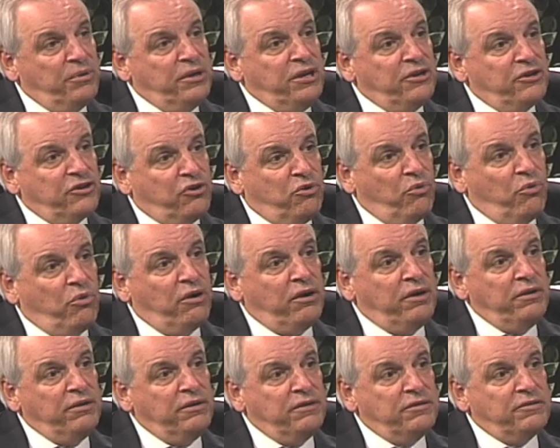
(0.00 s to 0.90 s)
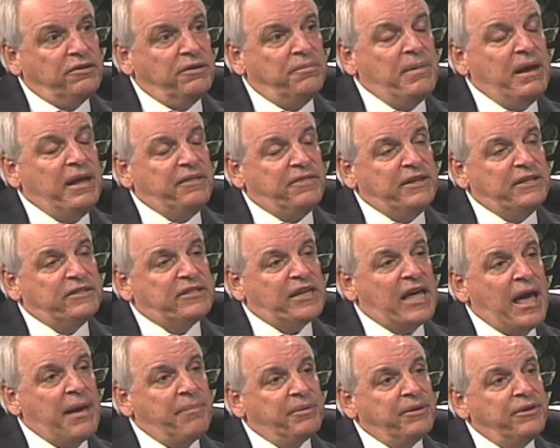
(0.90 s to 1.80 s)
into court to make things
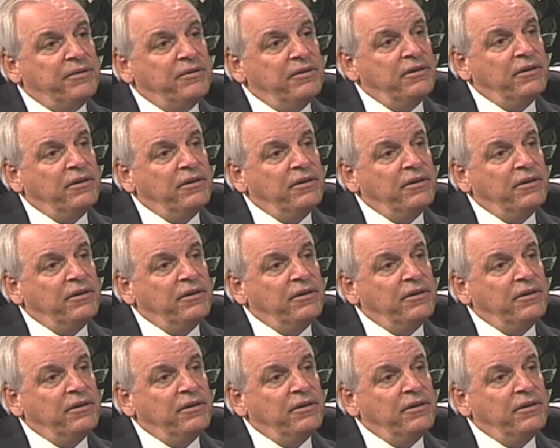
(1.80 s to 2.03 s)
happen.